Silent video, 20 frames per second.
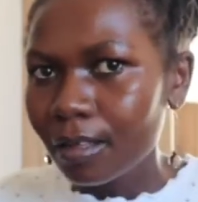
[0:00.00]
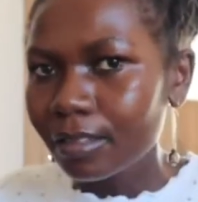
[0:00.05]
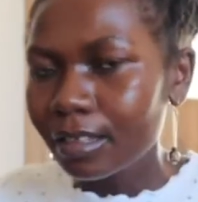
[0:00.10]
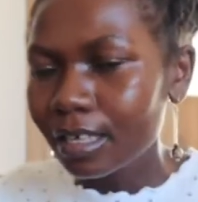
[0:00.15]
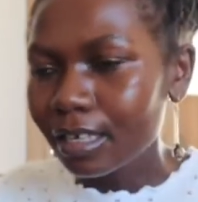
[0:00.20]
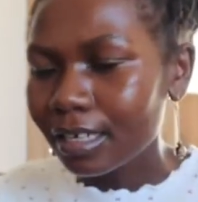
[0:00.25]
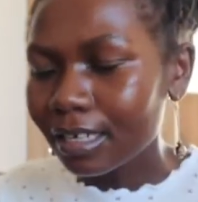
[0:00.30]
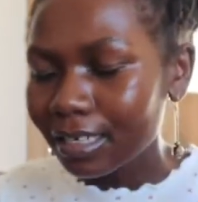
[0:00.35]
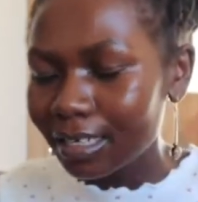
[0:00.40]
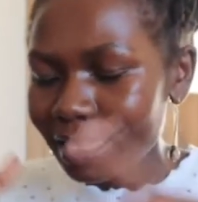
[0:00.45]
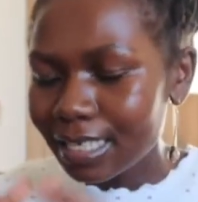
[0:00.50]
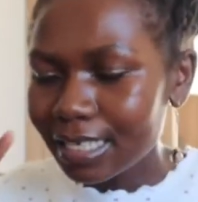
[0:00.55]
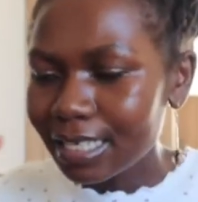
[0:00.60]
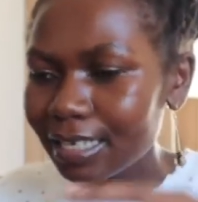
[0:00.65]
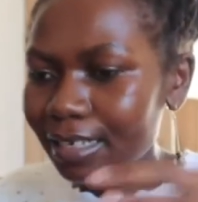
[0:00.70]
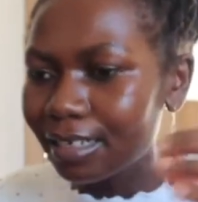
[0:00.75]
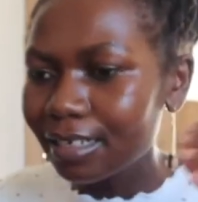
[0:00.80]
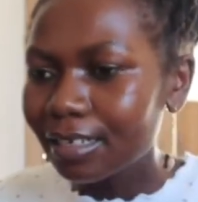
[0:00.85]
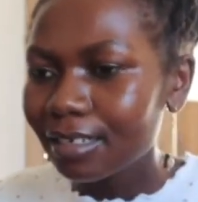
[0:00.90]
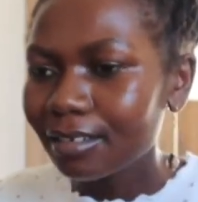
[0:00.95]
the
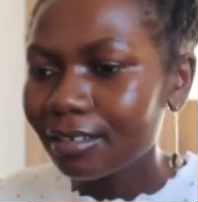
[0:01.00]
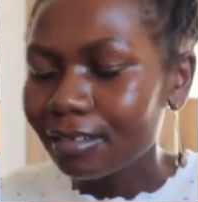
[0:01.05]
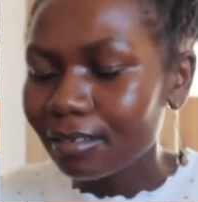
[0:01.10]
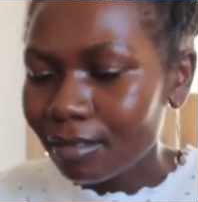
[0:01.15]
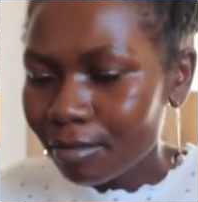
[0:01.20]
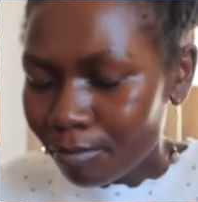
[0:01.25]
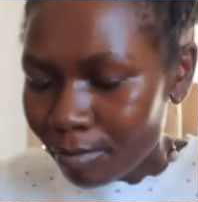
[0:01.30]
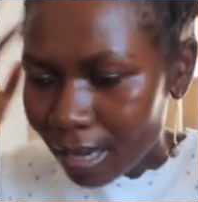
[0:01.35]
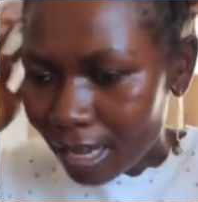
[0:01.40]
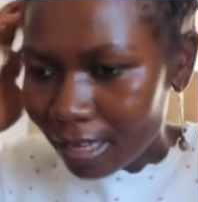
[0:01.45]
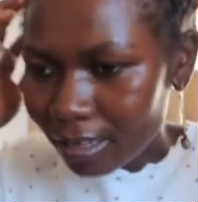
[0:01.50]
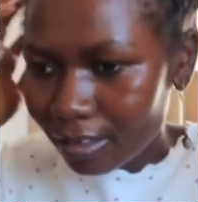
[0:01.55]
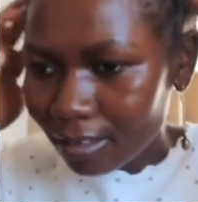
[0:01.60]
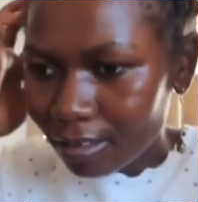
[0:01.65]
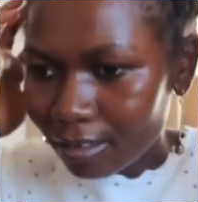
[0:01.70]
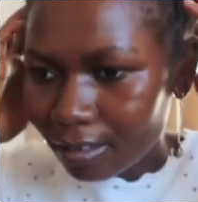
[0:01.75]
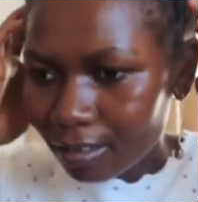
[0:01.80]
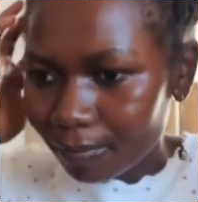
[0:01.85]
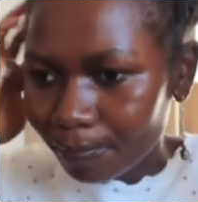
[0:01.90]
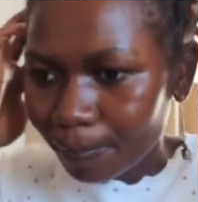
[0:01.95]
glycerin in
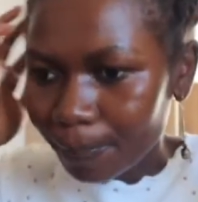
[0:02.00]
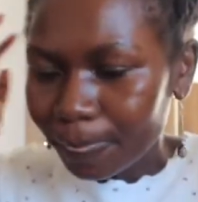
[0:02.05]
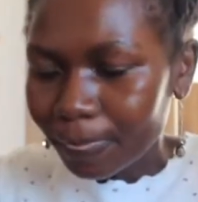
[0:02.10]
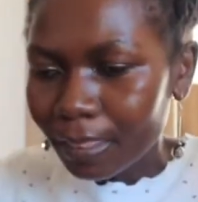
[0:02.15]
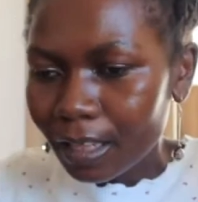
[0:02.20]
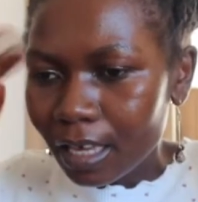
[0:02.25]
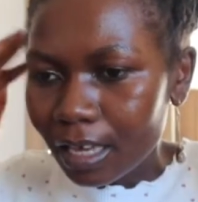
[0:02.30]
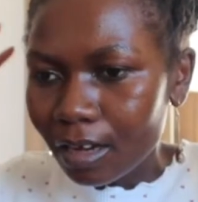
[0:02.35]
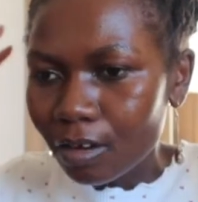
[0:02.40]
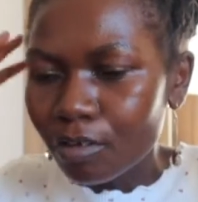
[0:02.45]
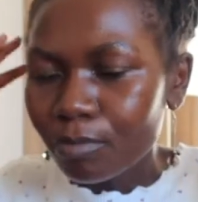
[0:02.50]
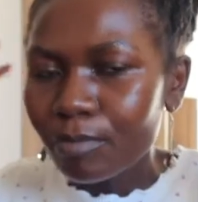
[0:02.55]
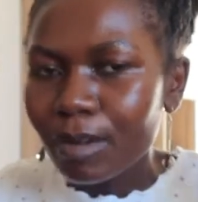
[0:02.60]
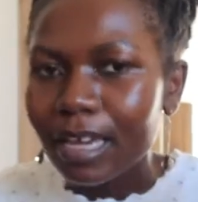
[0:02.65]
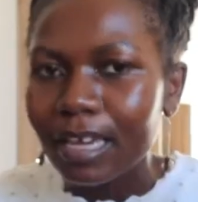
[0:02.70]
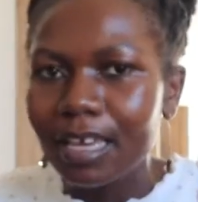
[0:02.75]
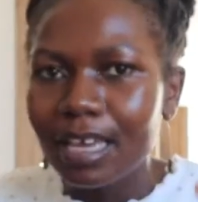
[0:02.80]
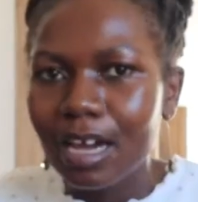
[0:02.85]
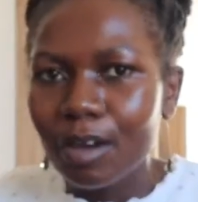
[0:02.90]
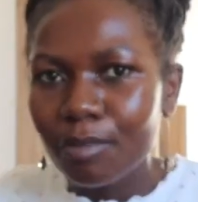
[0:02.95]
my on
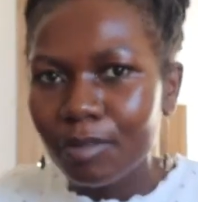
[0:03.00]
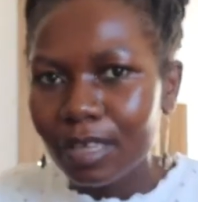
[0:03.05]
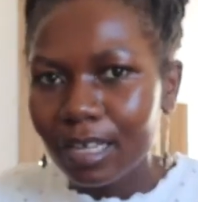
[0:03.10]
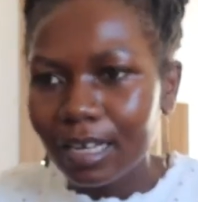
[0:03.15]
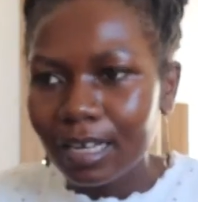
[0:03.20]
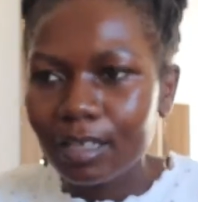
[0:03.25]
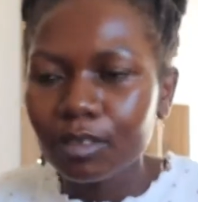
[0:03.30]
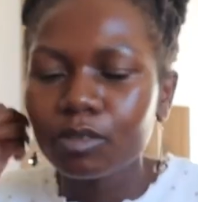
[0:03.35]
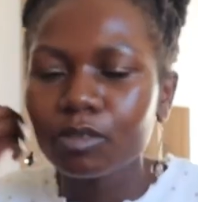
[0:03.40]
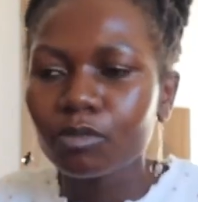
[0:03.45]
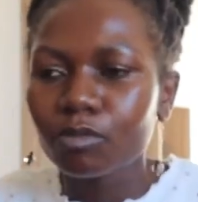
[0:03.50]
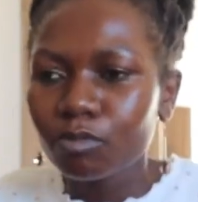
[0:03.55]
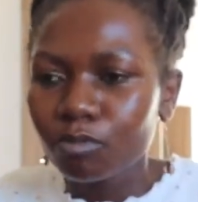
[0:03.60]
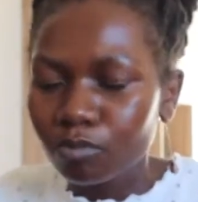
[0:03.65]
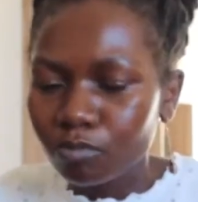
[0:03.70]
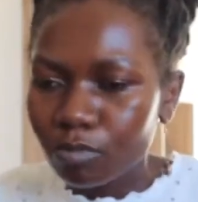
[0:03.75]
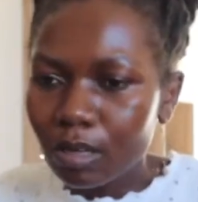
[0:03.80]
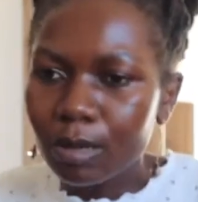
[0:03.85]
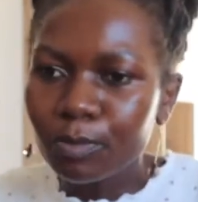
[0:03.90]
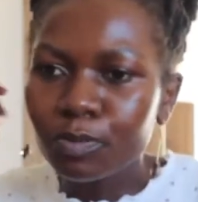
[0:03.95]
my hair will
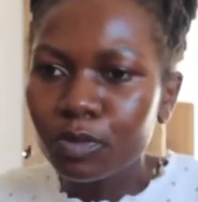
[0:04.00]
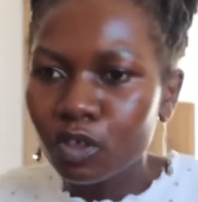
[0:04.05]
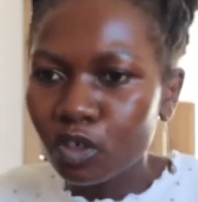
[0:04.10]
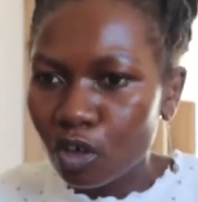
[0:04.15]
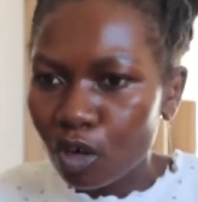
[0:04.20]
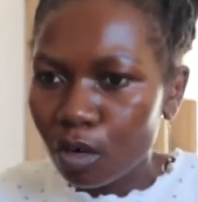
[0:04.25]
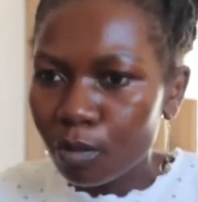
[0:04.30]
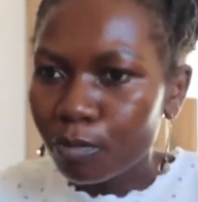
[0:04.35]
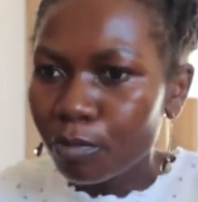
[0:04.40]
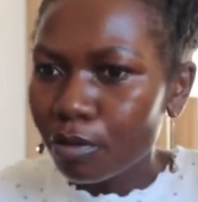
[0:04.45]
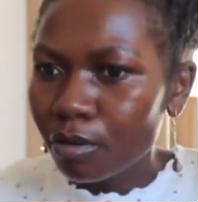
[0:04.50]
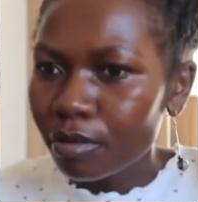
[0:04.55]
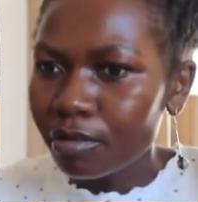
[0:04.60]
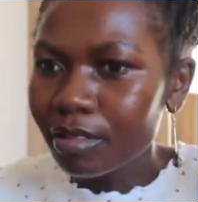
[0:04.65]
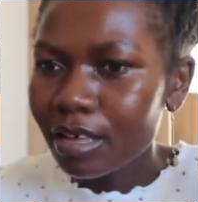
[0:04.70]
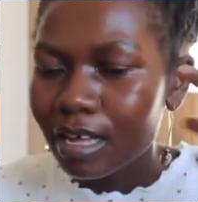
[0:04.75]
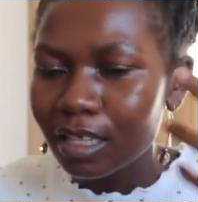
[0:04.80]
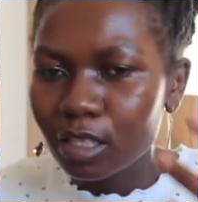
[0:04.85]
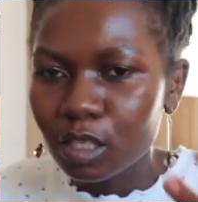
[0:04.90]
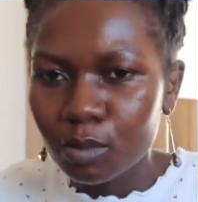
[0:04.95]
absorb all
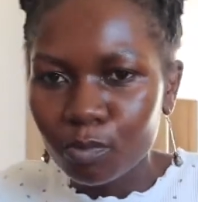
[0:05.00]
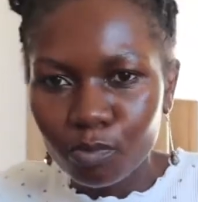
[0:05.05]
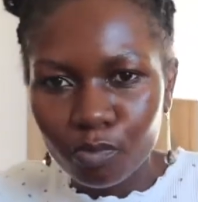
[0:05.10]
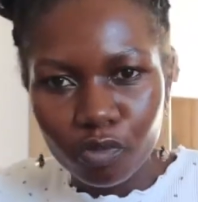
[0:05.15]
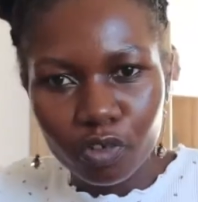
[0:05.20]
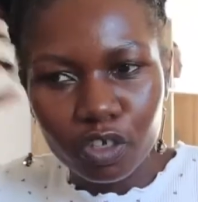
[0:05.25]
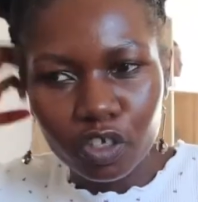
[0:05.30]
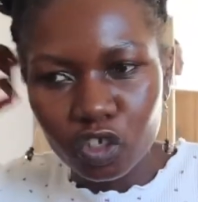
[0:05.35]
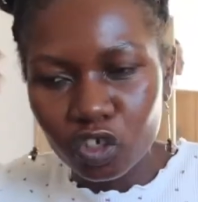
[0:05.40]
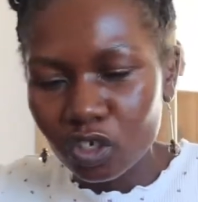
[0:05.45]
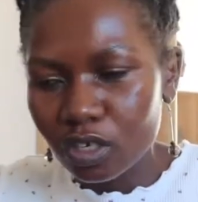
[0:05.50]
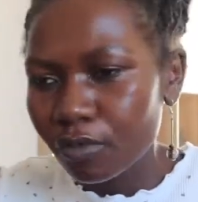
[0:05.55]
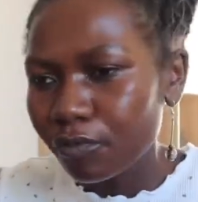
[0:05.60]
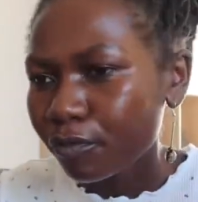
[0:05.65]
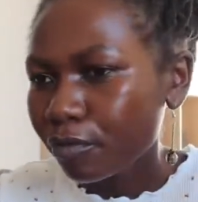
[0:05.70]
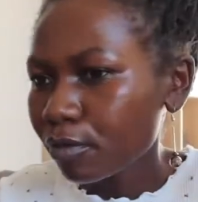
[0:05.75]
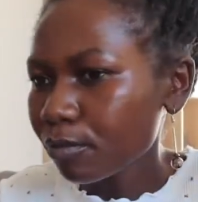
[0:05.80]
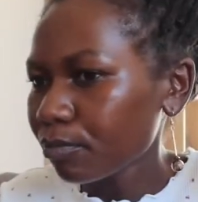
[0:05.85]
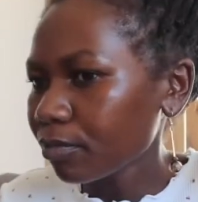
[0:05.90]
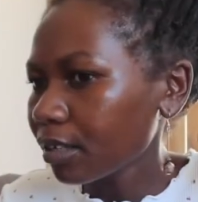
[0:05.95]
that moisture
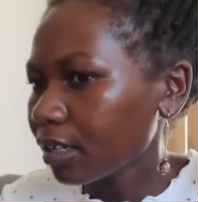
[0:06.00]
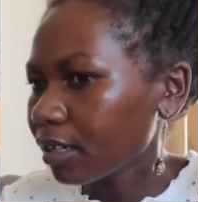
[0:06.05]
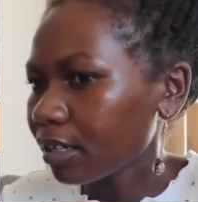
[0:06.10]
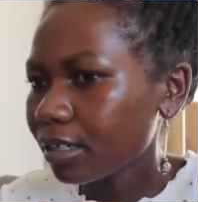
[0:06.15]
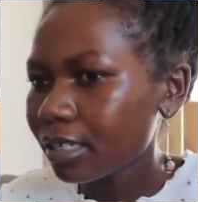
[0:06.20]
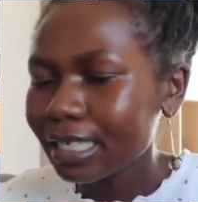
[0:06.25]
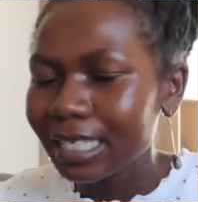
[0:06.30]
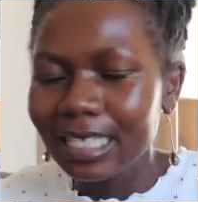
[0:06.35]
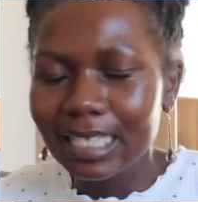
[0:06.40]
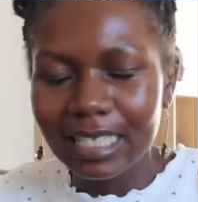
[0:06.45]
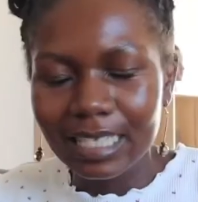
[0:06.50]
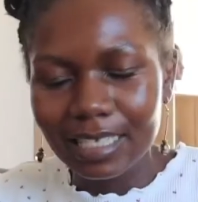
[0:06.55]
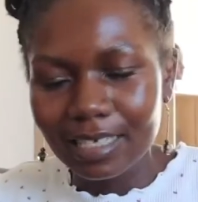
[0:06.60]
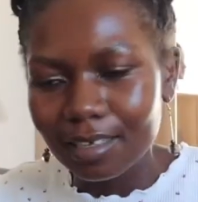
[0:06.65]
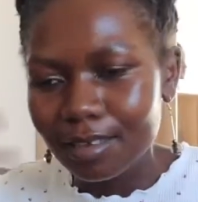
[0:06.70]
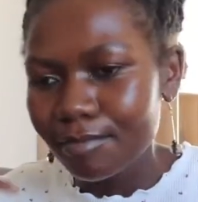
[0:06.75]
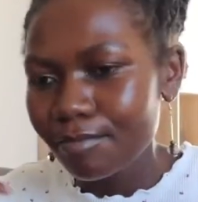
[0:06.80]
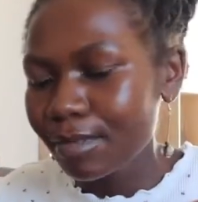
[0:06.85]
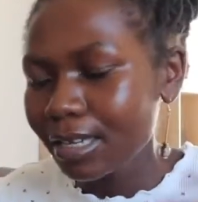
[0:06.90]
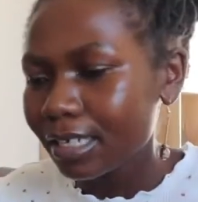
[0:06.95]
from the
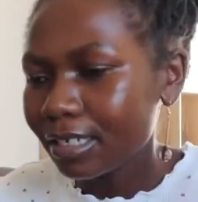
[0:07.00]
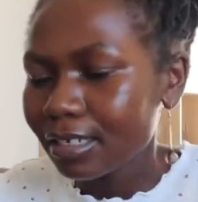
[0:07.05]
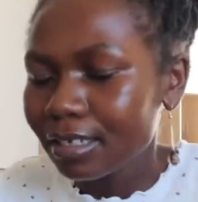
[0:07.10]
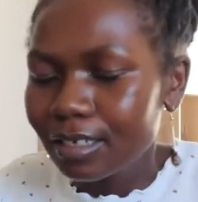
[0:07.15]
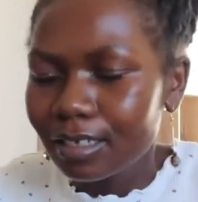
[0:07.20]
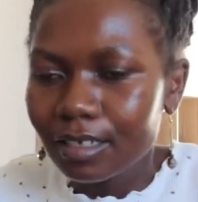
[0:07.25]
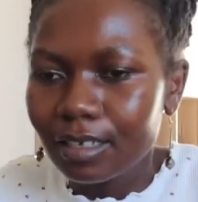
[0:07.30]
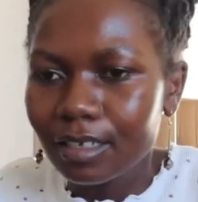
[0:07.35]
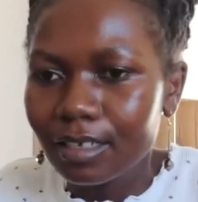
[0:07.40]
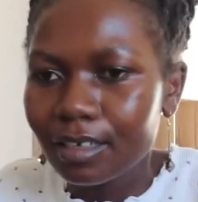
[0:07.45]
steam. And